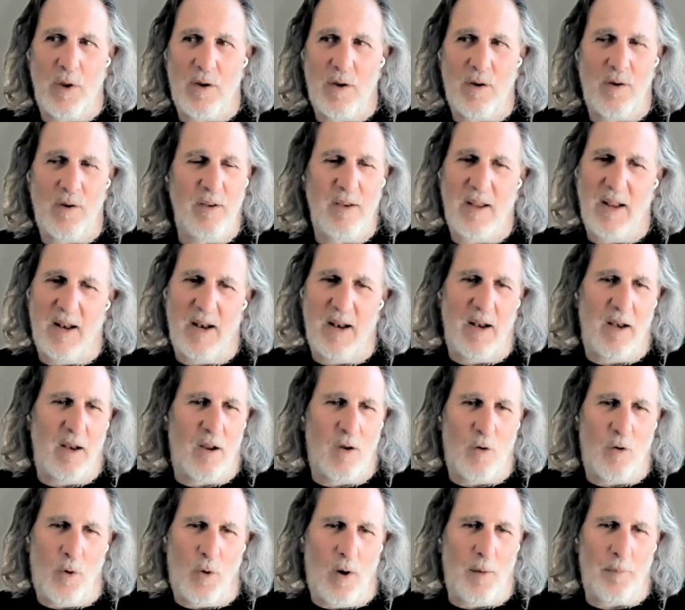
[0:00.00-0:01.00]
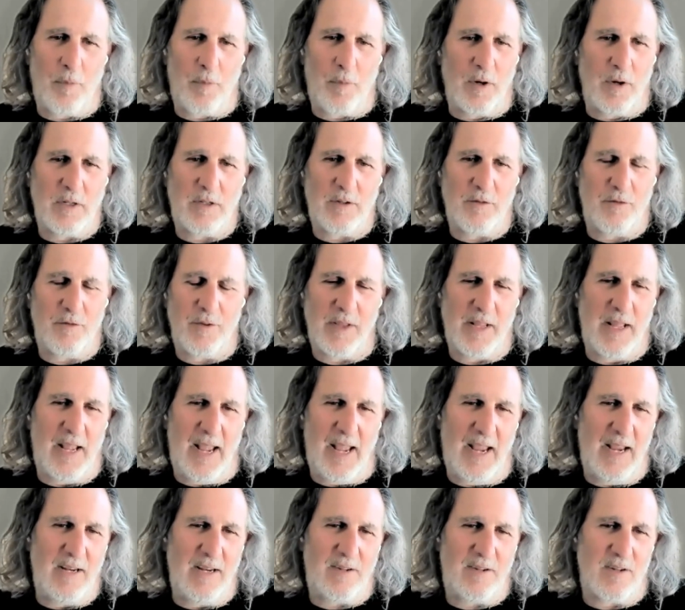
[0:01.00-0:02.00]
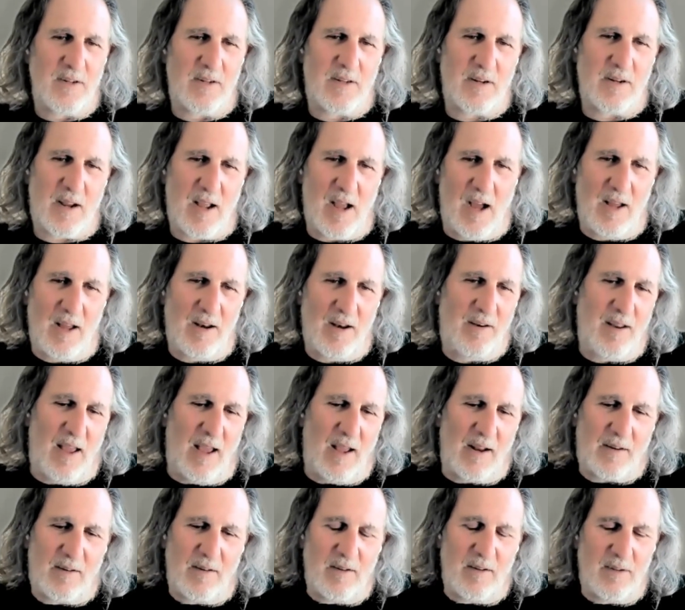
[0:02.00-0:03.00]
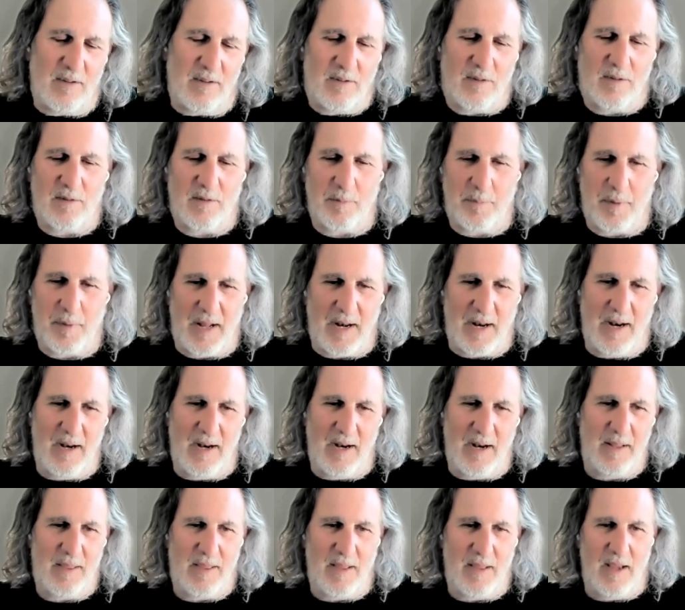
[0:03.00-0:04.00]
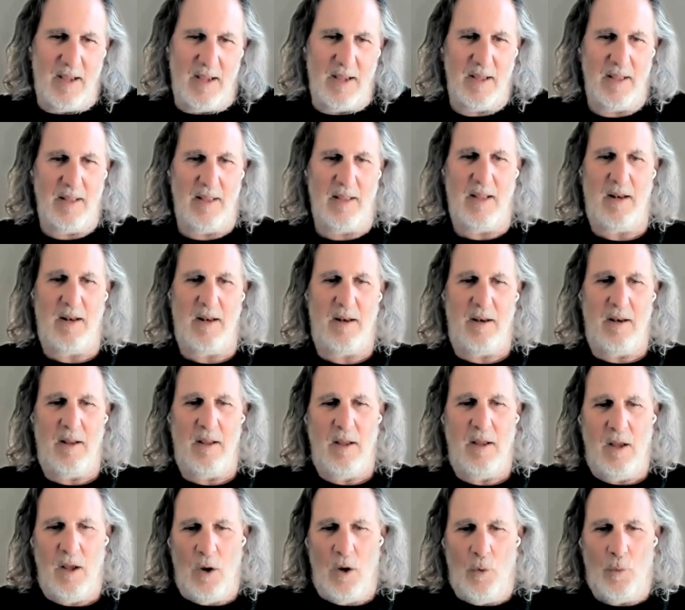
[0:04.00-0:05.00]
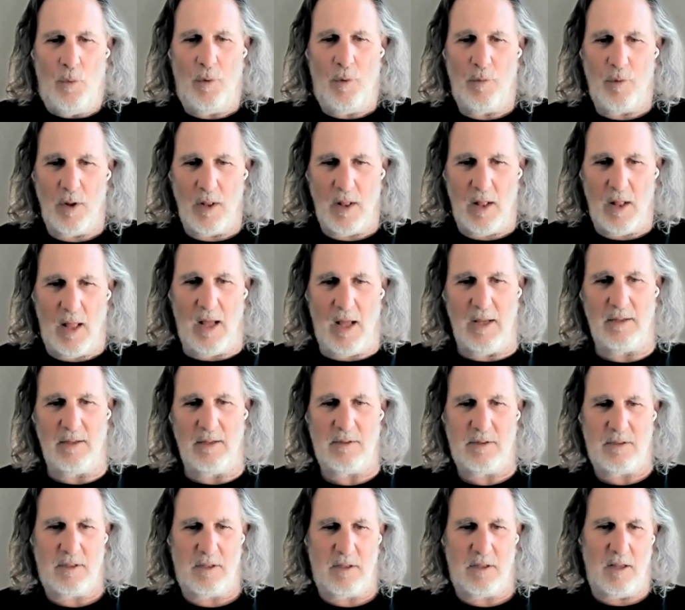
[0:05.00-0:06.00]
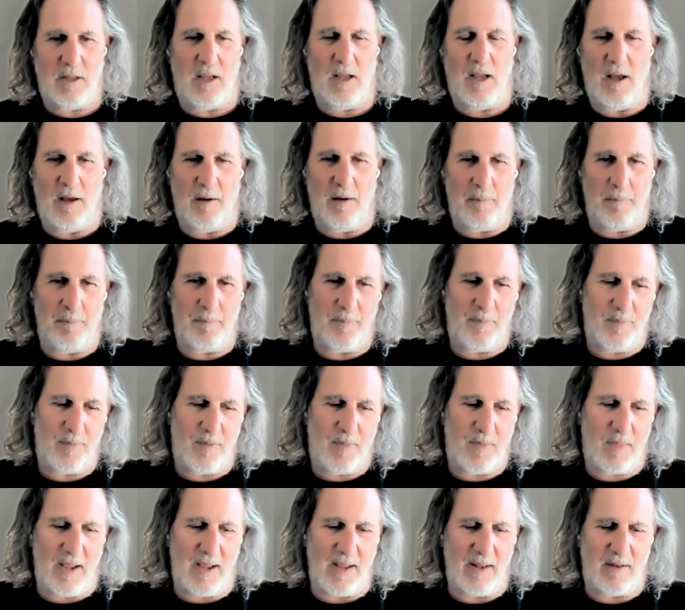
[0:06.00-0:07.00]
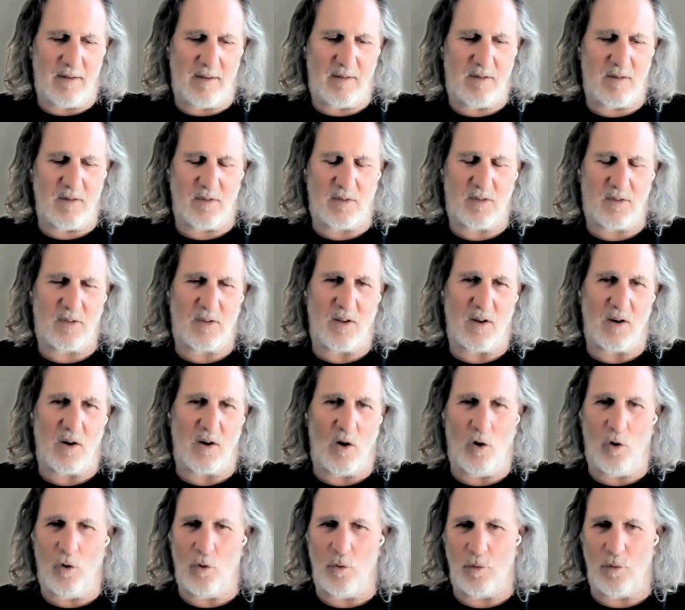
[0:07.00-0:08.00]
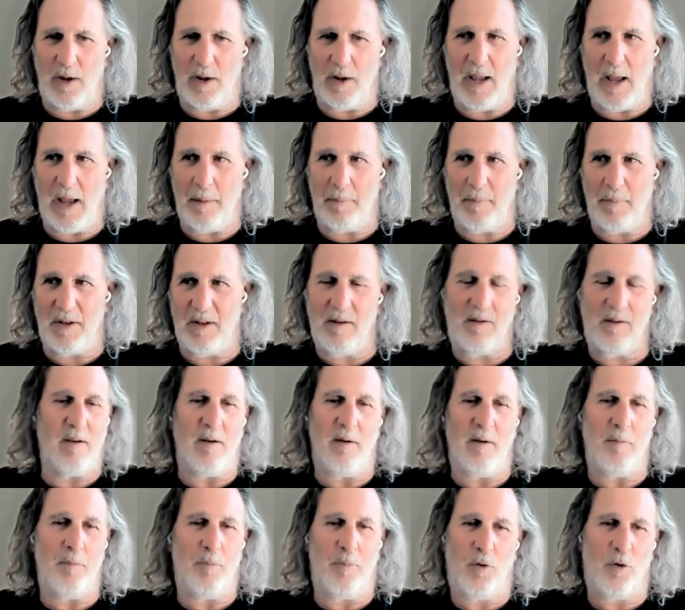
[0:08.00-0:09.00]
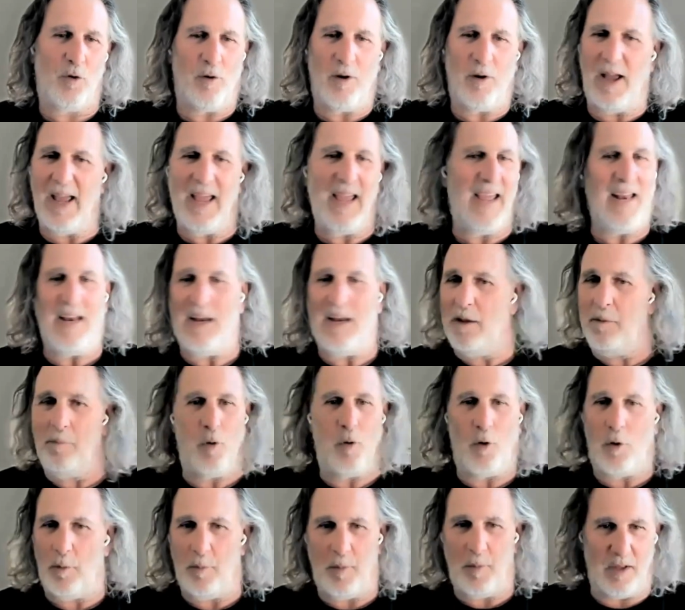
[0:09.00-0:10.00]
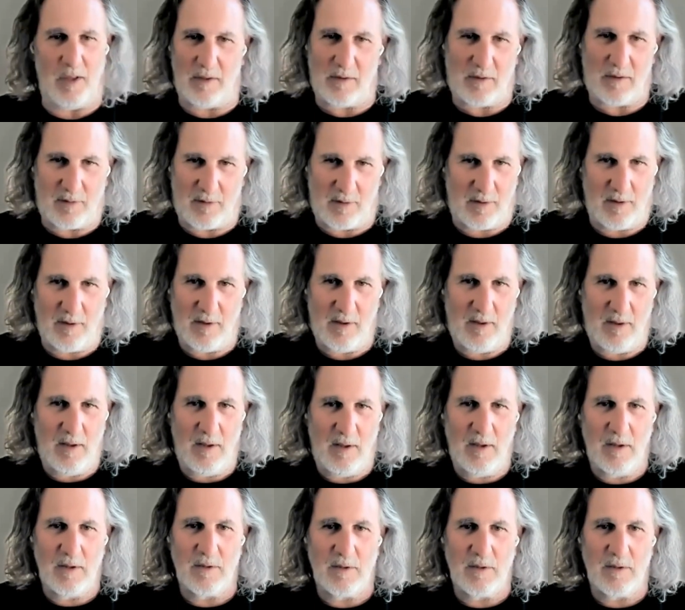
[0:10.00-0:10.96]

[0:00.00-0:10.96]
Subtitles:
We couldn't get any cooperation from the agent to contact us about anything. And then we realized they had just done a whole rehab and didn't pull any permits.